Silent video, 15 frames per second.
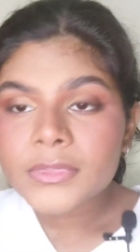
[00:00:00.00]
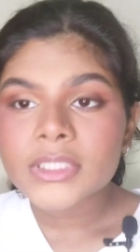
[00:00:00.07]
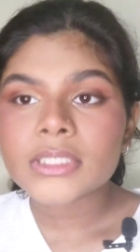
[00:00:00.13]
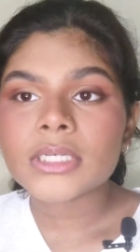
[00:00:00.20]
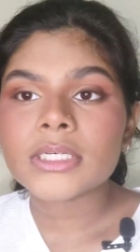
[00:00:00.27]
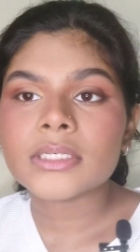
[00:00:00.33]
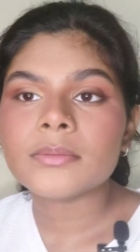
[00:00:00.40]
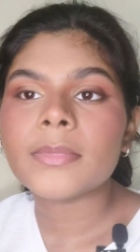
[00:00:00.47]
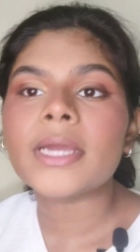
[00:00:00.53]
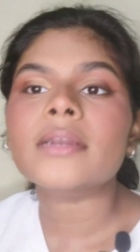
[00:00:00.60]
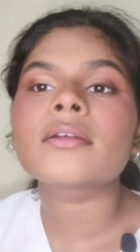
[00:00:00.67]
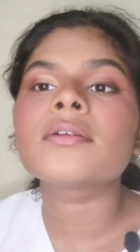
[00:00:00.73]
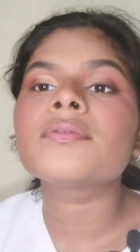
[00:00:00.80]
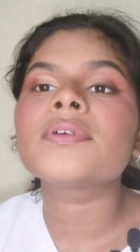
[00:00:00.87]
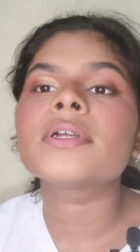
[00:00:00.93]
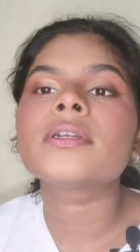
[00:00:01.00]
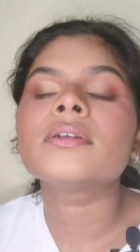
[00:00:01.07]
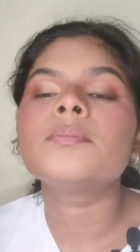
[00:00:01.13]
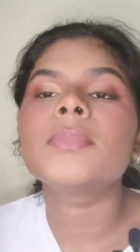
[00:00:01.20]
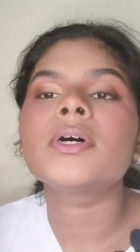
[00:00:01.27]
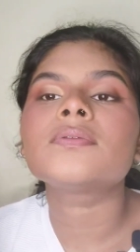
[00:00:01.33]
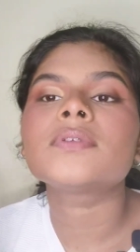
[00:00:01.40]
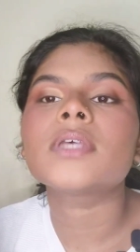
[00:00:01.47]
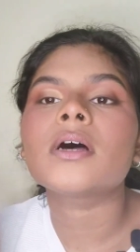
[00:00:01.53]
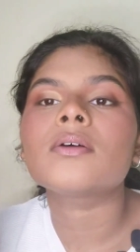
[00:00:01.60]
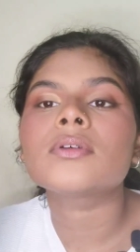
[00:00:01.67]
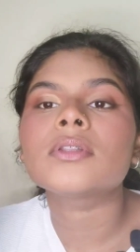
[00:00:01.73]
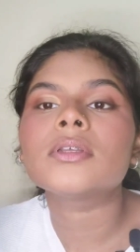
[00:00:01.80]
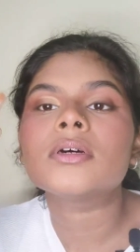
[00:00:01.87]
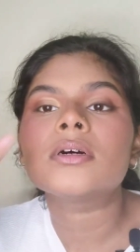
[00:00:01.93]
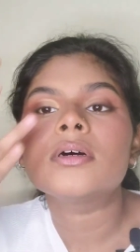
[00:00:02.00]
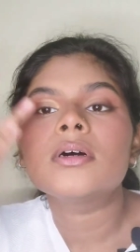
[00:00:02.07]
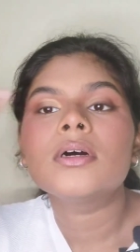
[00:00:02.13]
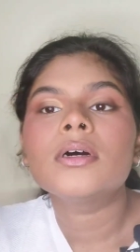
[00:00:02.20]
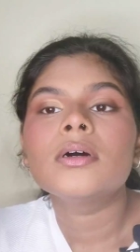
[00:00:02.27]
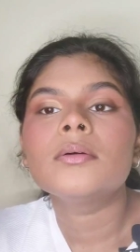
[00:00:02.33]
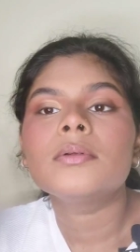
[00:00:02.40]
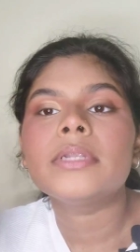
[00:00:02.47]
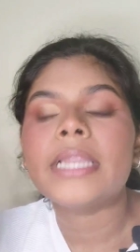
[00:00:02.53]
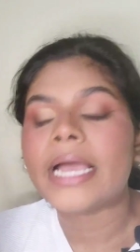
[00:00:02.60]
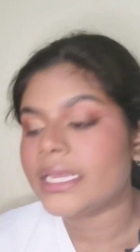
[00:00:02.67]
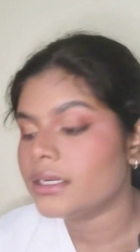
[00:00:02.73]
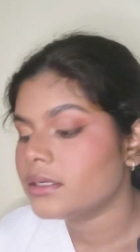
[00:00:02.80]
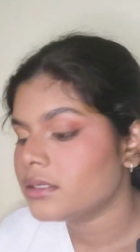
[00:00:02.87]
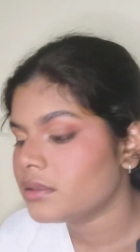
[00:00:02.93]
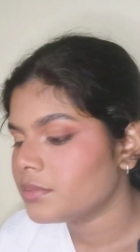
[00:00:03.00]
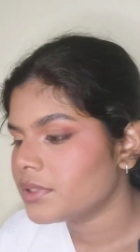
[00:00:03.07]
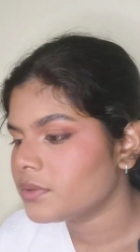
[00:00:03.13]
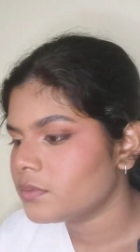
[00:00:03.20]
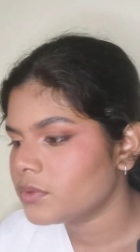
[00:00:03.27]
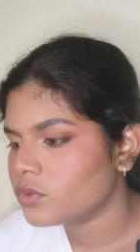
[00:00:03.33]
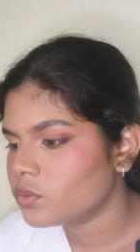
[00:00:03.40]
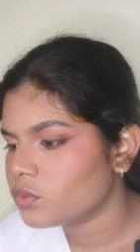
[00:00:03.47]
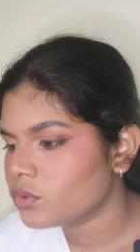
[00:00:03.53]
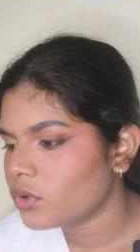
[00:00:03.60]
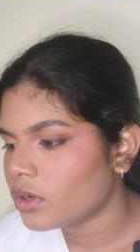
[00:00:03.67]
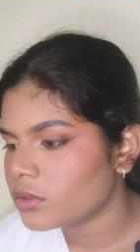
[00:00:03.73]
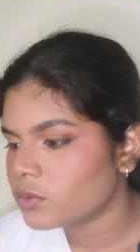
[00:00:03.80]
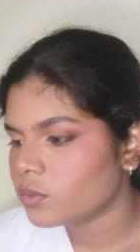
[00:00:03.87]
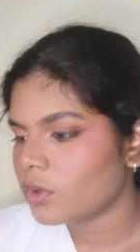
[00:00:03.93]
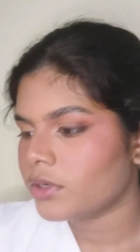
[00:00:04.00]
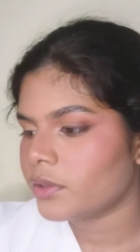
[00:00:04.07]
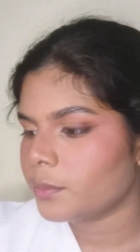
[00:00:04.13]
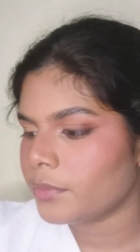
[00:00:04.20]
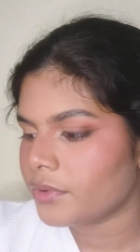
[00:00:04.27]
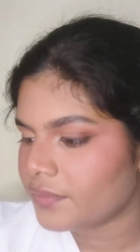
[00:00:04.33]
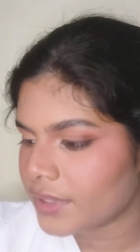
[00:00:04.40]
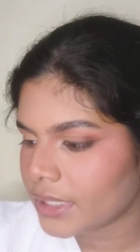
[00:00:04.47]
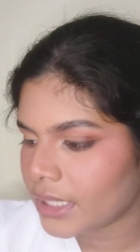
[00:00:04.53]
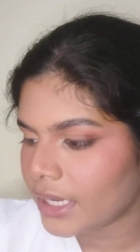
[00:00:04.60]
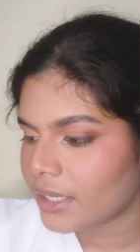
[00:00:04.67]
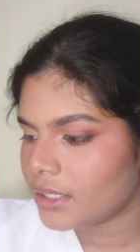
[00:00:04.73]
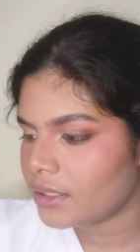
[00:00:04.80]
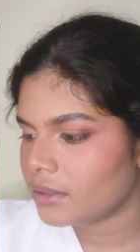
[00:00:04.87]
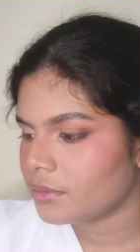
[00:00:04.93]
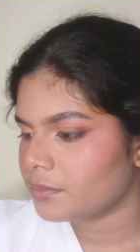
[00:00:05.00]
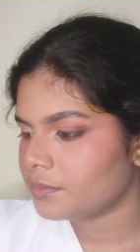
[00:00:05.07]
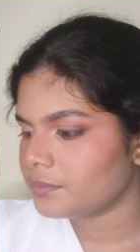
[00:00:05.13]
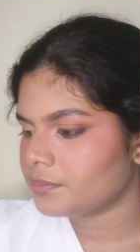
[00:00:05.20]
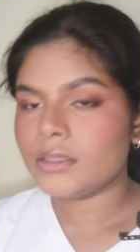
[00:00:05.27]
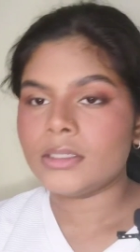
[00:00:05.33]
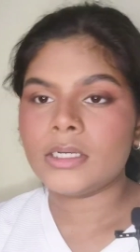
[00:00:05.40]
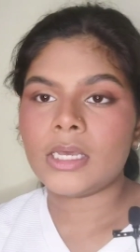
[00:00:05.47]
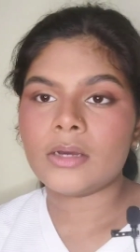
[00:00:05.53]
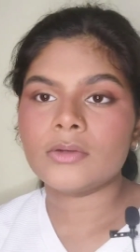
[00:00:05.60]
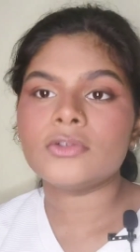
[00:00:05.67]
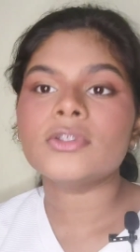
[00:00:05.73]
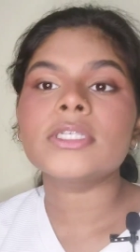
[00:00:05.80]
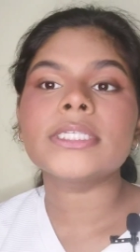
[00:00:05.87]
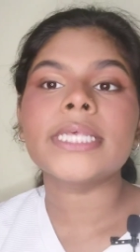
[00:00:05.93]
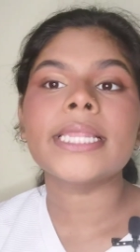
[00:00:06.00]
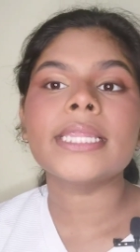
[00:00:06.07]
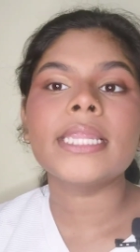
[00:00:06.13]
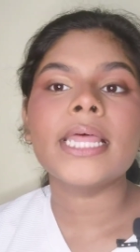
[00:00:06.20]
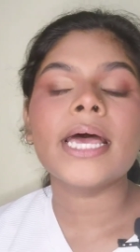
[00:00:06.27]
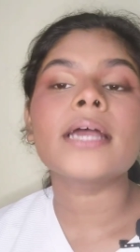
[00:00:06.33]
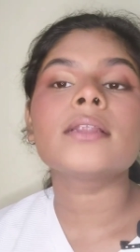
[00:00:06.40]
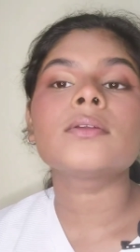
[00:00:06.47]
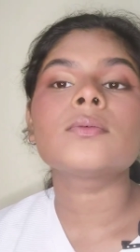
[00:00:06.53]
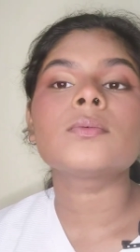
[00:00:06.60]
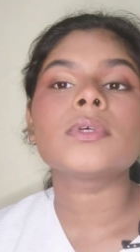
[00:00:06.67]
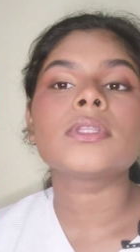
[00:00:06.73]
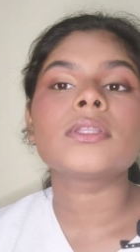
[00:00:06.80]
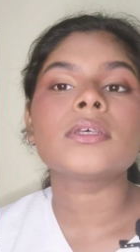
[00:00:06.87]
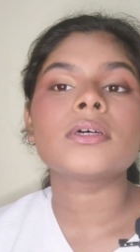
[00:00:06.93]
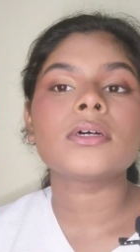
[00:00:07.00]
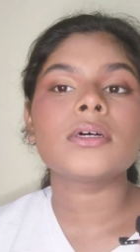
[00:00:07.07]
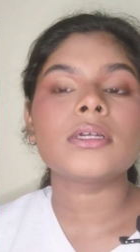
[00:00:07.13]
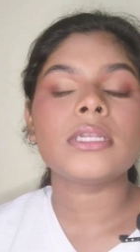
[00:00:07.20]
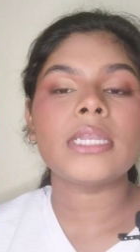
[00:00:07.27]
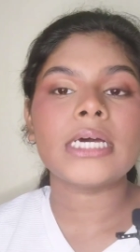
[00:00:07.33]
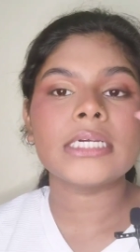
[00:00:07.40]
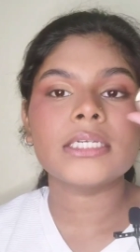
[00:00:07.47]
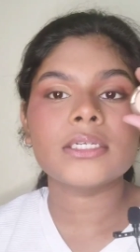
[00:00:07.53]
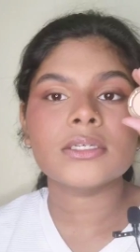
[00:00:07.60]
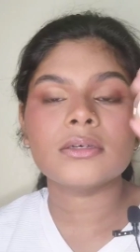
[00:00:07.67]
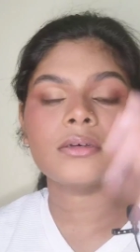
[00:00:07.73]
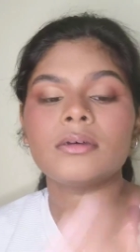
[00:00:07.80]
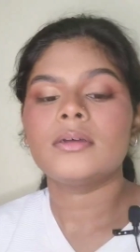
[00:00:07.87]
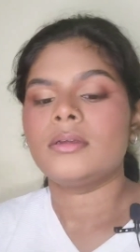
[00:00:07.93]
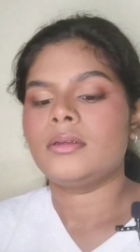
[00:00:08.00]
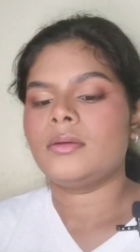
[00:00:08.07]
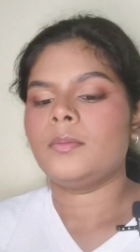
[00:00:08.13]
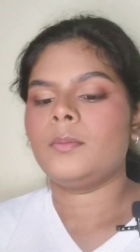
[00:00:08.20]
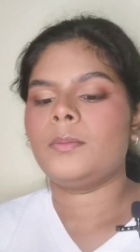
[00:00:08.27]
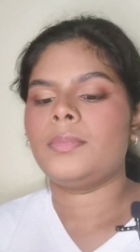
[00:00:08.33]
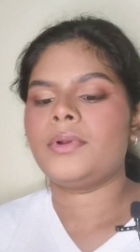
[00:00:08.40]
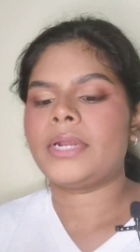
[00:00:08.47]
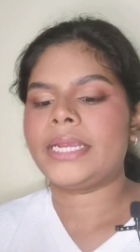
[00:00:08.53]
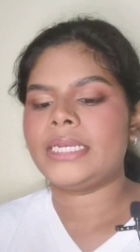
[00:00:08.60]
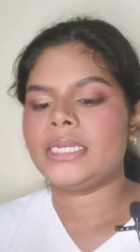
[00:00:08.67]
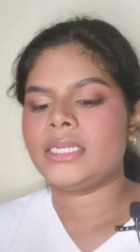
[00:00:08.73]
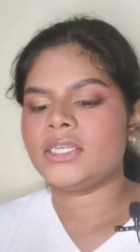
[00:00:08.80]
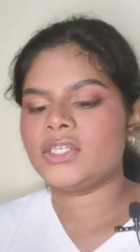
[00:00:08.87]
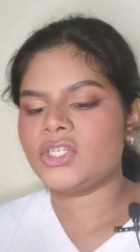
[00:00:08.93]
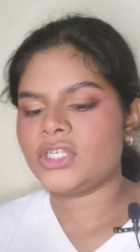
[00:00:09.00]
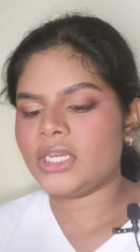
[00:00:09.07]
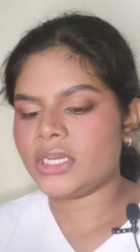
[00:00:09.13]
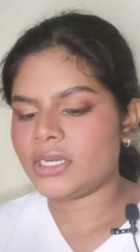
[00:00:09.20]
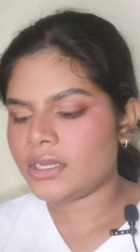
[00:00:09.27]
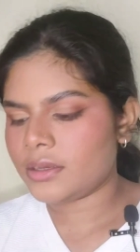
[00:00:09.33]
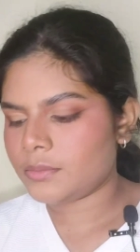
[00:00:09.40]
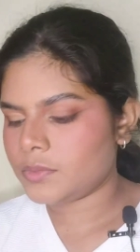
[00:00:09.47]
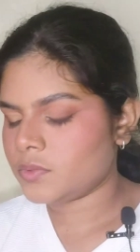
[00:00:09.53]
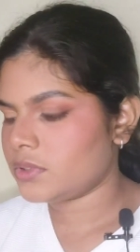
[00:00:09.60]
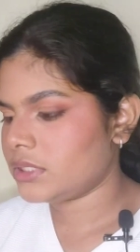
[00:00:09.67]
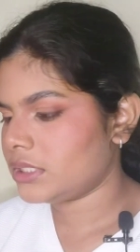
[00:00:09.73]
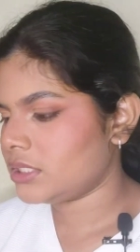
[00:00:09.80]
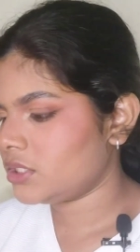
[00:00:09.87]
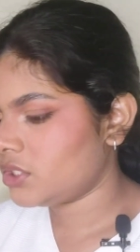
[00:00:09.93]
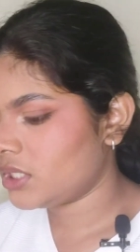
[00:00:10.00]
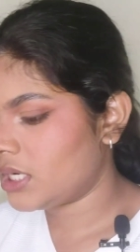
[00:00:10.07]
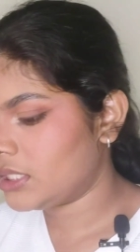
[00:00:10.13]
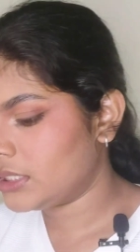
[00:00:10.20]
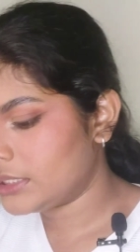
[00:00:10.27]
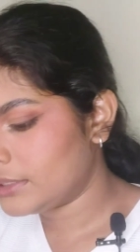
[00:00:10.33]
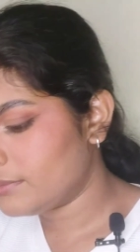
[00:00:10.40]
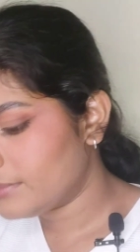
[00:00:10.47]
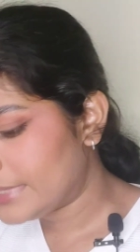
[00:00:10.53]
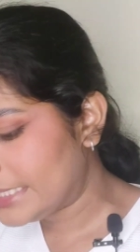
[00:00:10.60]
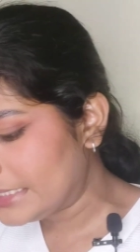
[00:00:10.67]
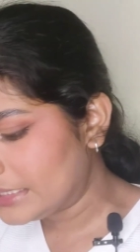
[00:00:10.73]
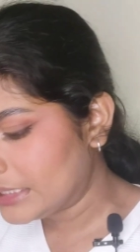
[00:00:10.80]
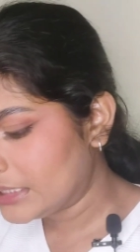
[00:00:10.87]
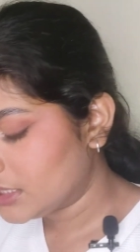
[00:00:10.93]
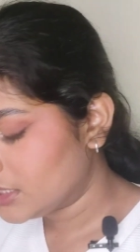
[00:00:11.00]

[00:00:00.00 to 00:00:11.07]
It doesn't matter if it buffs out the line a little bit, we do not want a perfect line. Now to set that with a lighter brightening shade, I'm using the Charlotte Tilbury.